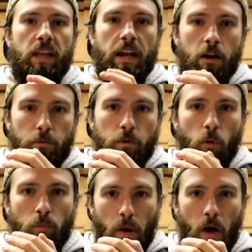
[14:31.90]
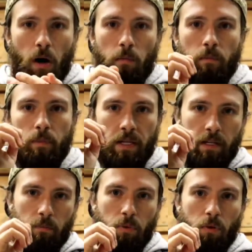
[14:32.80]
air fuel bomb being
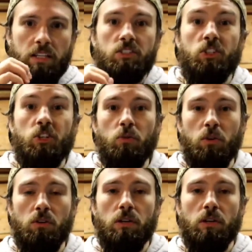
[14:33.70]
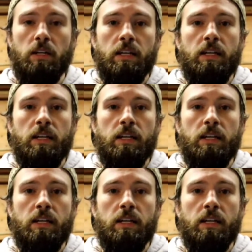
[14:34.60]
compressed too early.